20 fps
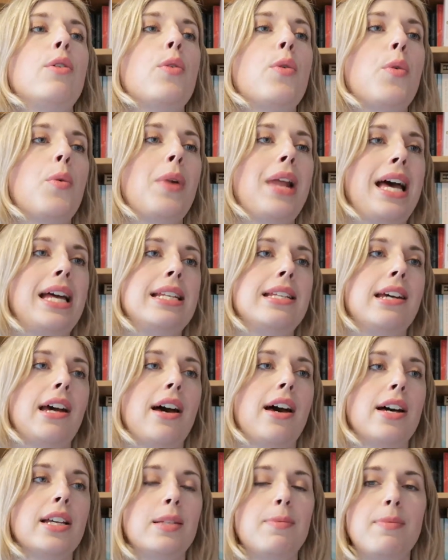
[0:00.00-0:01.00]
Hall and
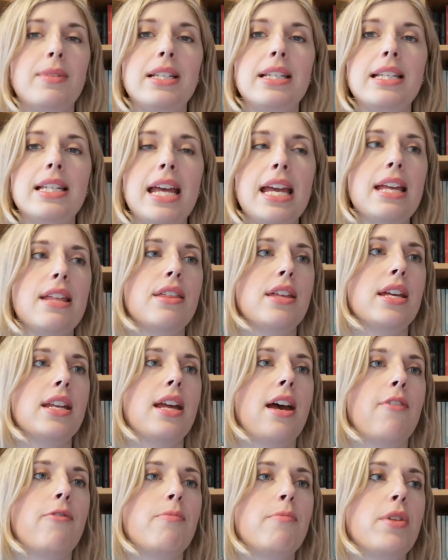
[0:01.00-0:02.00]
her husband
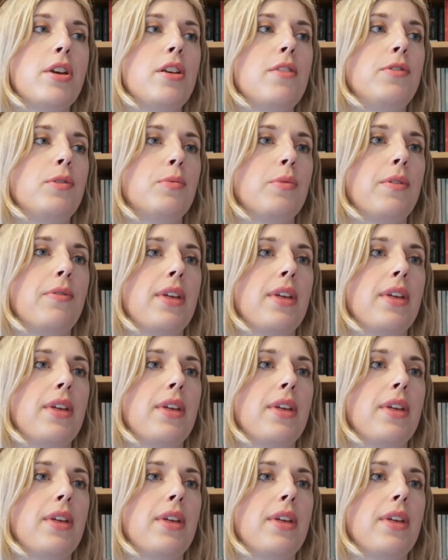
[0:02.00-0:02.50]
Nathan have moved